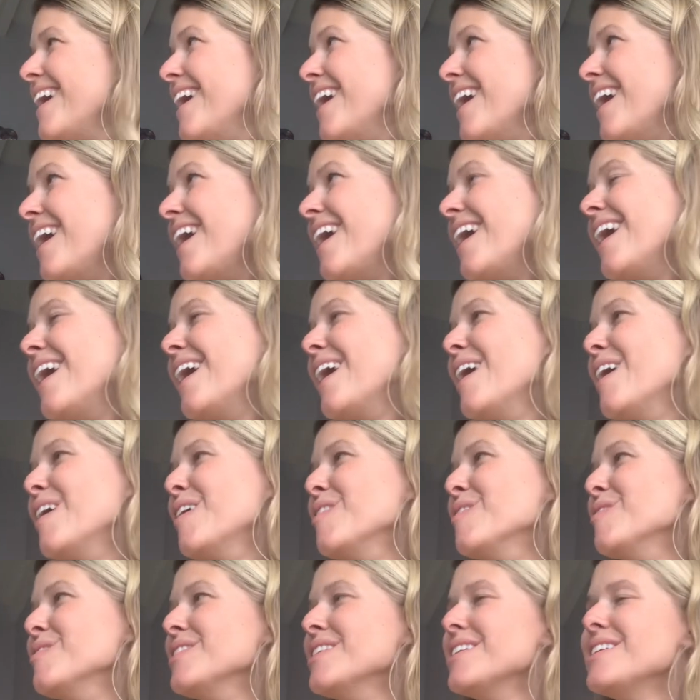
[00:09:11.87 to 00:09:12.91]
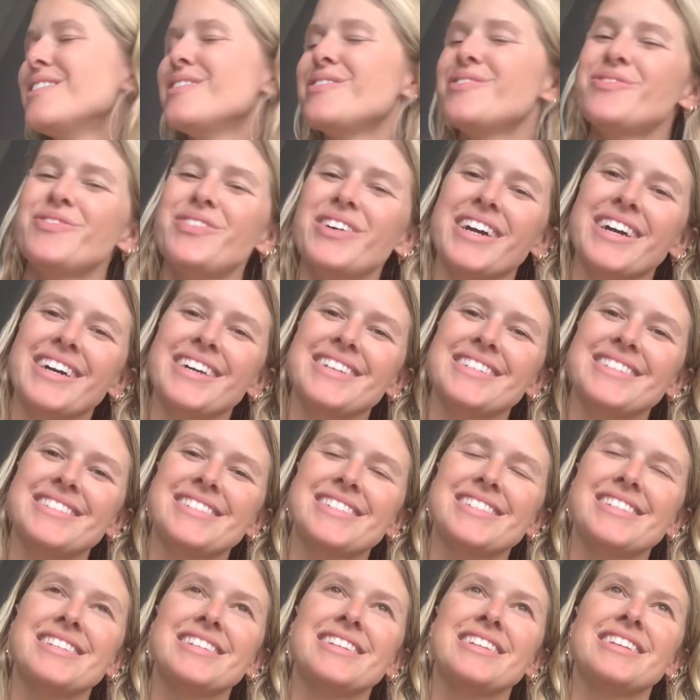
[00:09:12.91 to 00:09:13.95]

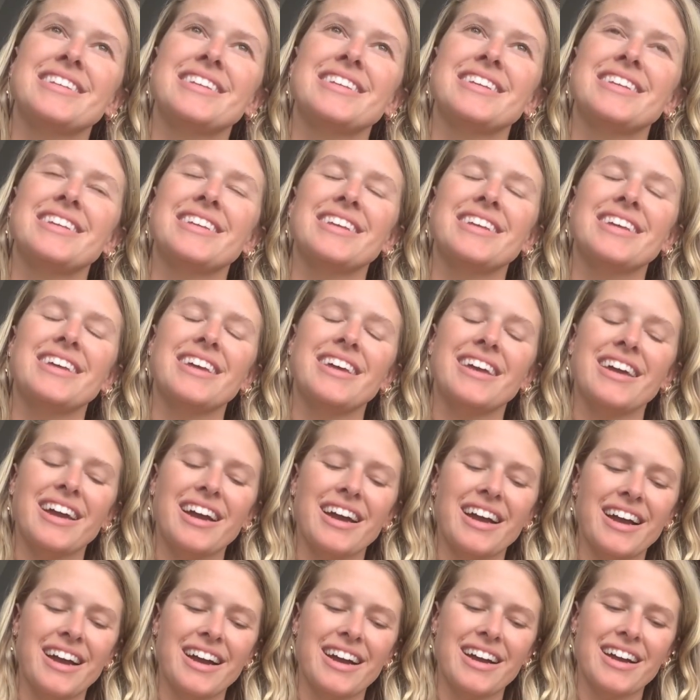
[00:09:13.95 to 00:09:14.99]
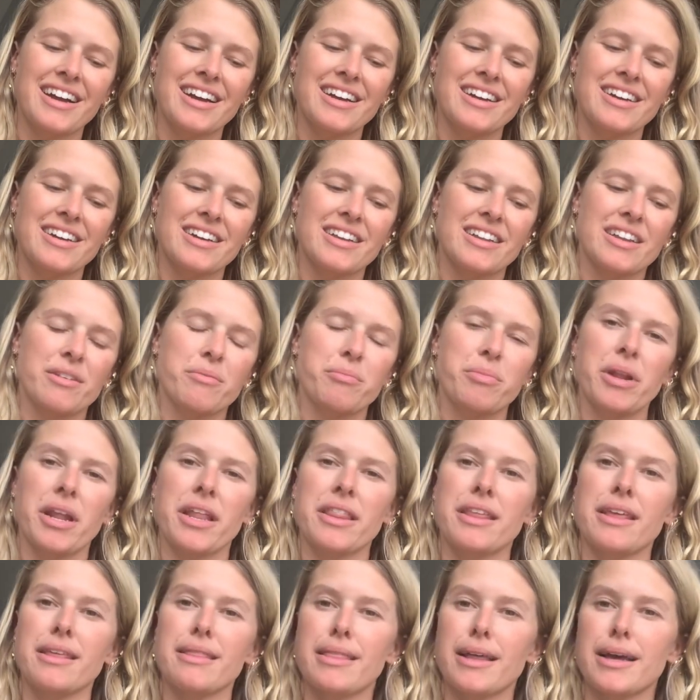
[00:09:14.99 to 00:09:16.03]
But I
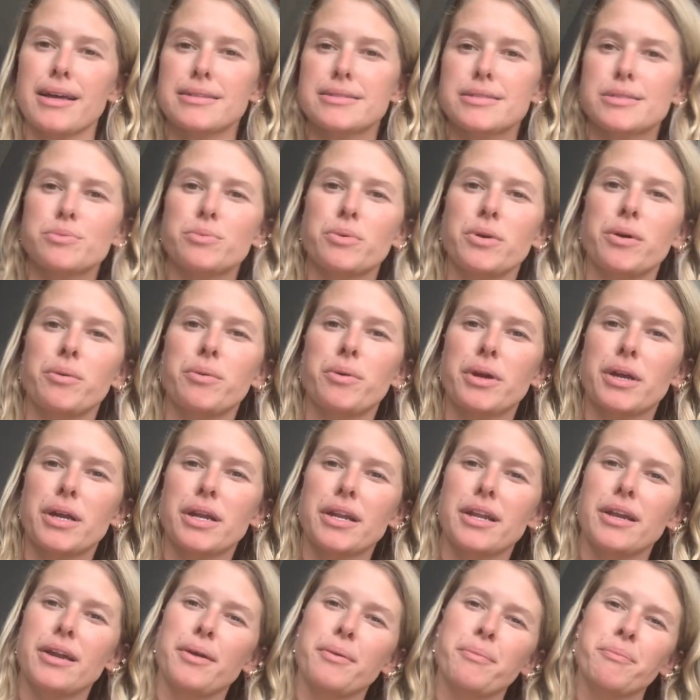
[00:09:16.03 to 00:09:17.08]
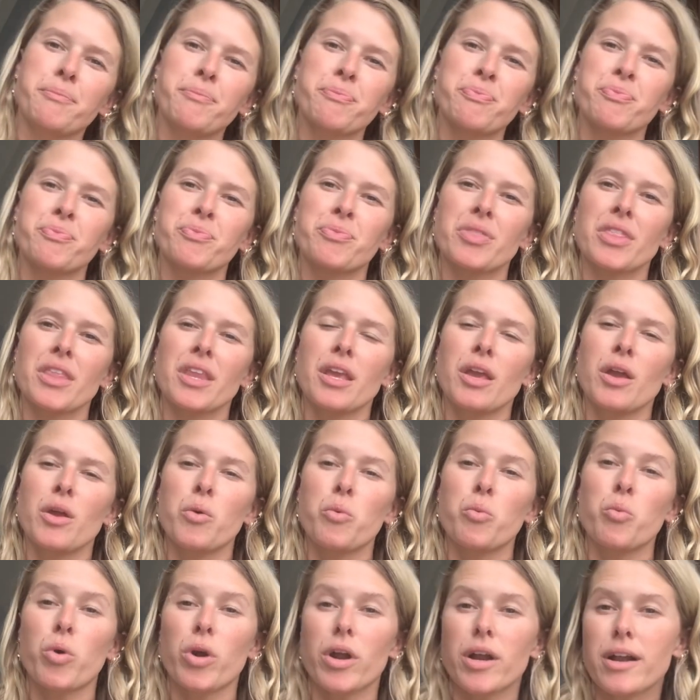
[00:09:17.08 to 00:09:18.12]
think that's what we're gonna
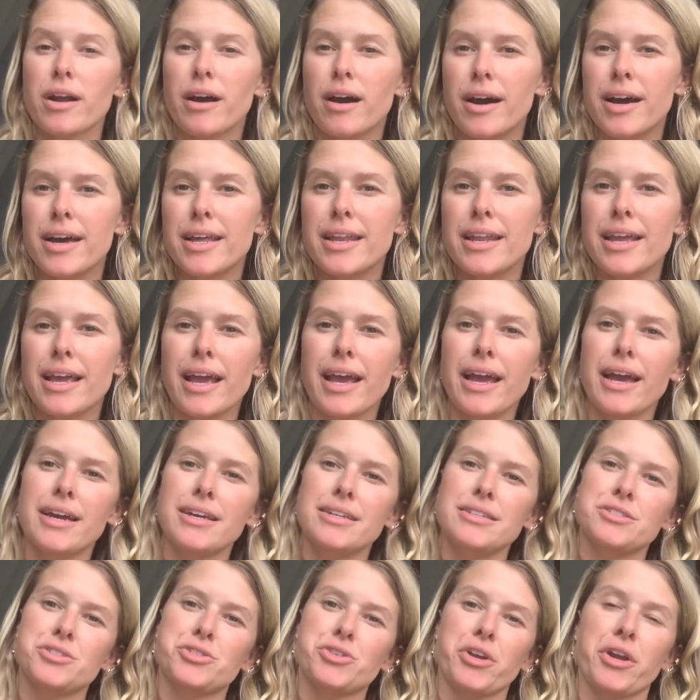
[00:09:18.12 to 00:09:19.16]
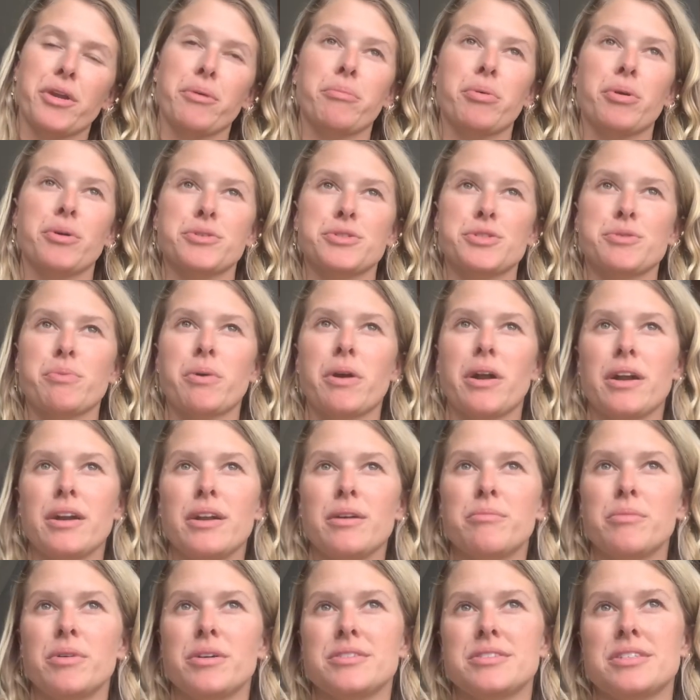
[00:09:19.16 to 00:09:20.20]
work on. And during
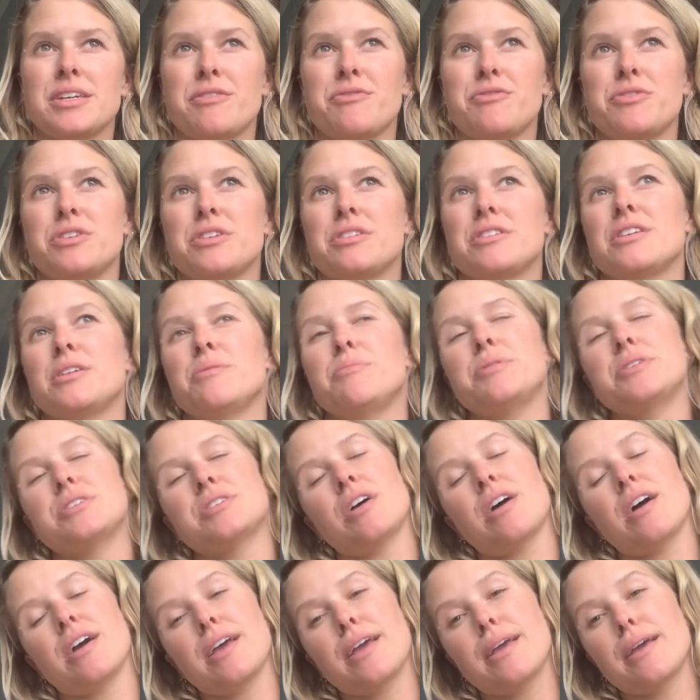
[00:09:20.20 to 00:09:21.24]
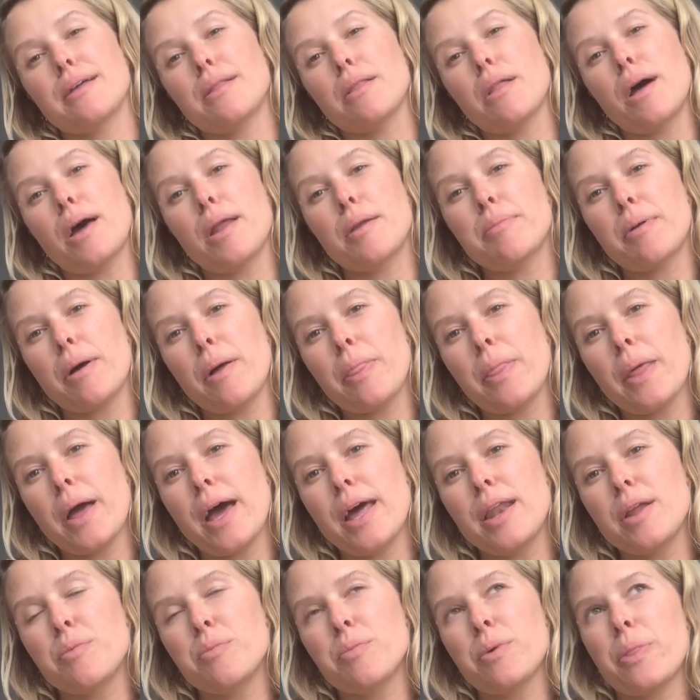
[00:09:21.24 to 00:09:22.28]
postpartum, I'll definitely be talking a lot about
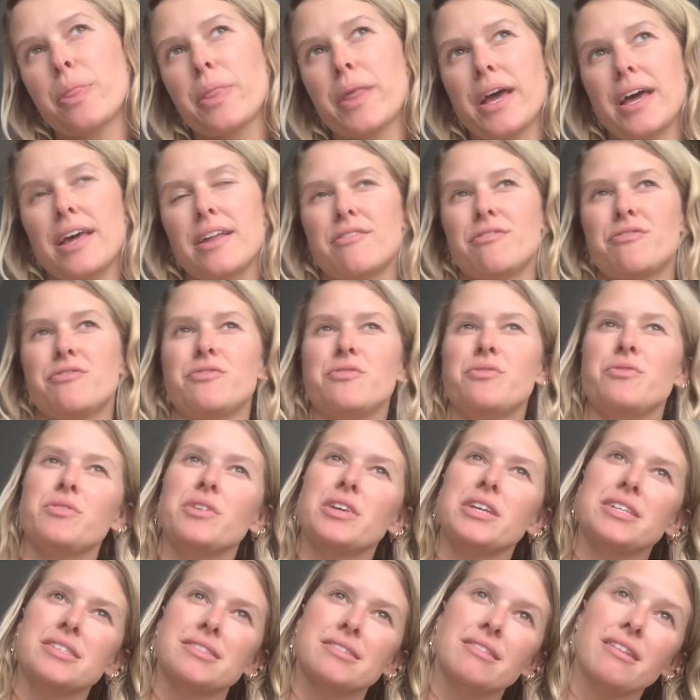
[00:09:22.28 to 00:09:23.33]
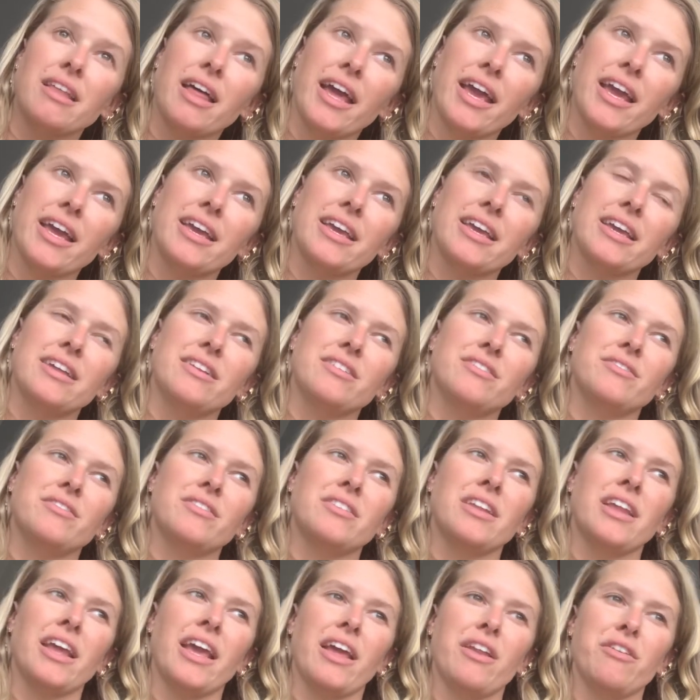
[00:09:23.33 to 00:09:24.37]
that and what that is like and
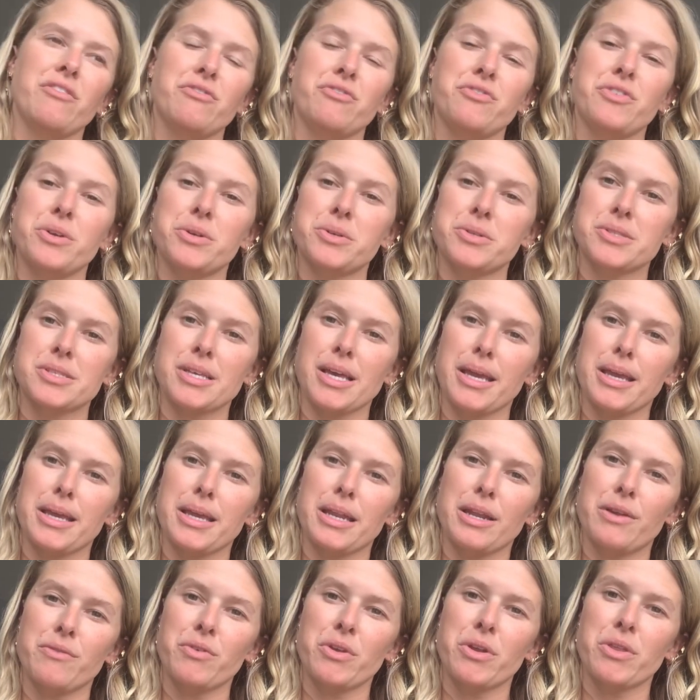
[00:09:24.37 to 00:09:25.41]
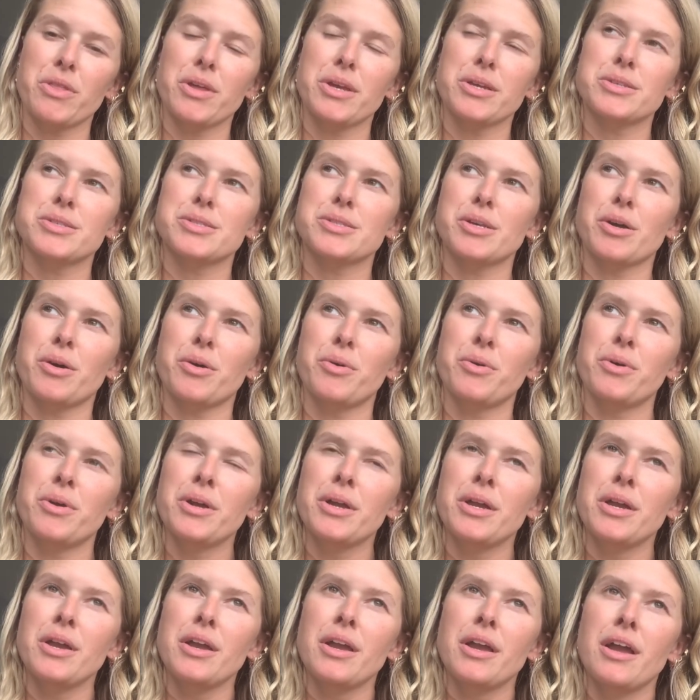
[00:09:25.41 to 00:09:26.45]
feels like and everything. So,
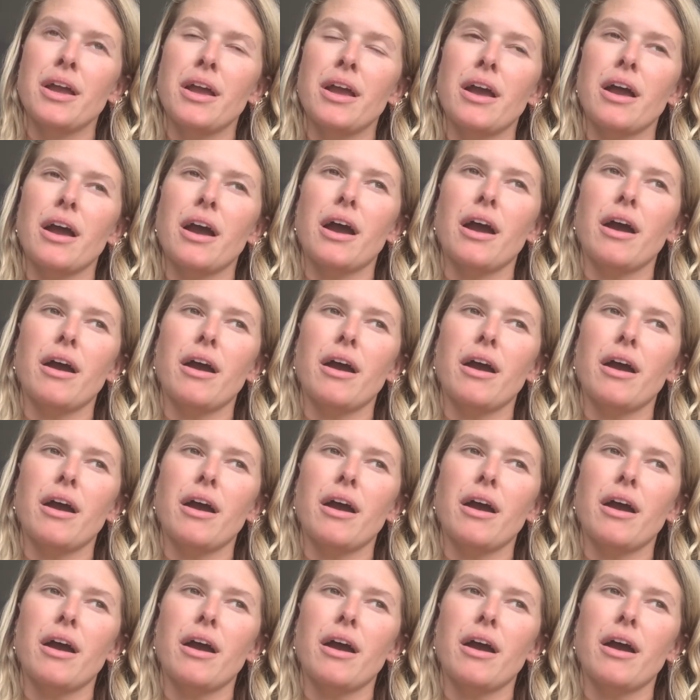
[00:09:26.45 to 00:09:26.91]
we've